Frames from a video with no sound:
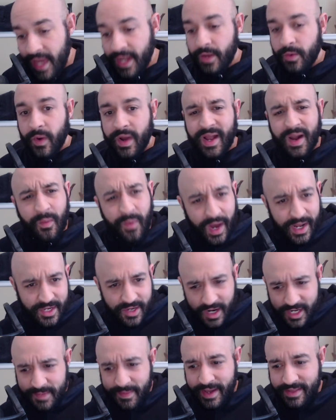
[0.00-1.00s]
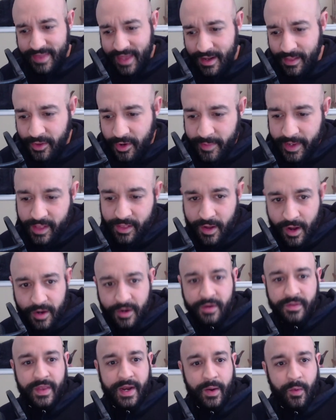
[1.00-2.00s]
Anyway, I talked about that a little bit
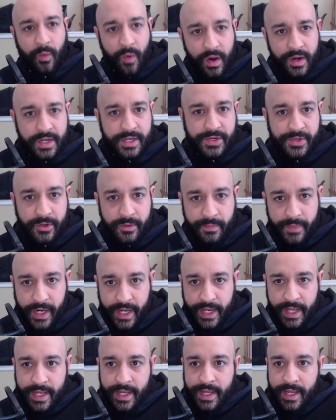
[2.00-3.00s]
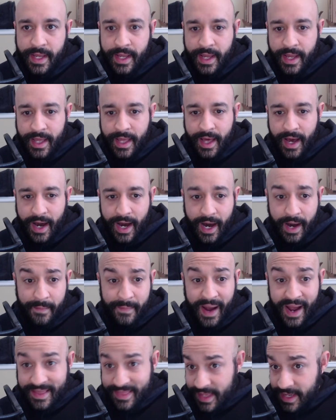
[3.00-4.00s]
longer than I wanted to, but
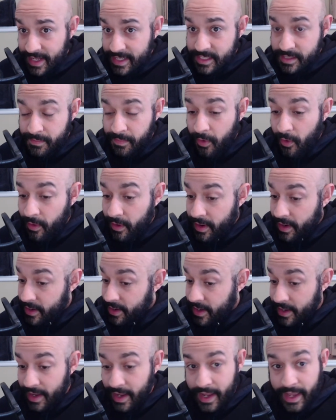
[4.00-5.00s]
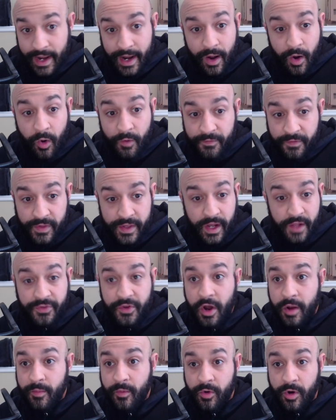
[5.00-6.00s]
um, I think it's important, and I, and I hopefully
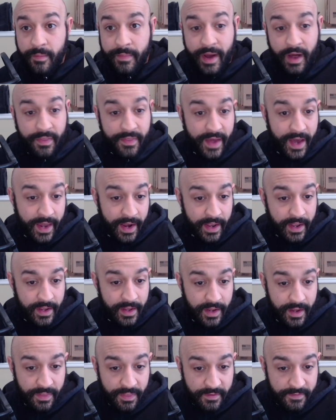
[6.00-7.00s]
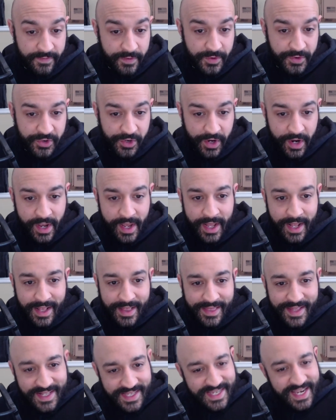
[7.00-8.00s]
I'll talk more about that in the future.
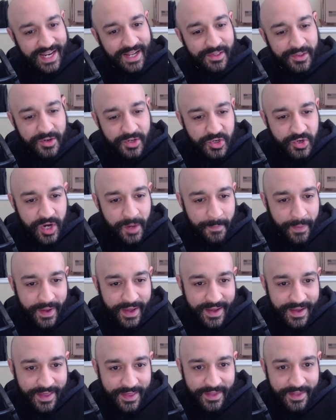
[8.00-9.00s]
Let's take a little trip